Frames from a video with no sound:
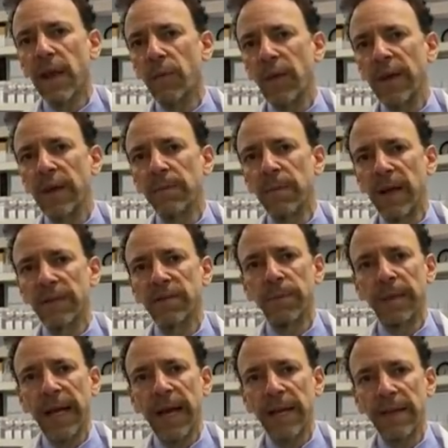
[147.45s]
we can muster
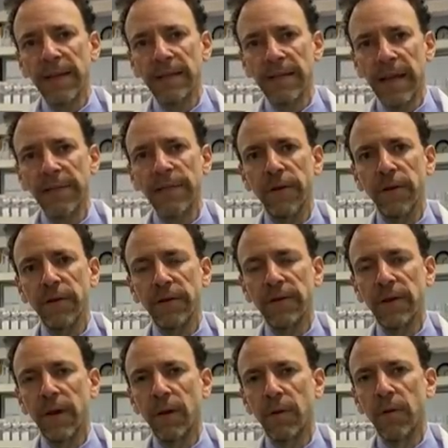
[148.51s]
behind this effort.
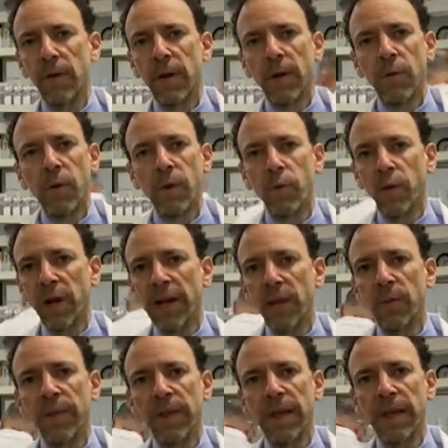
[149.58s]
So we're working with the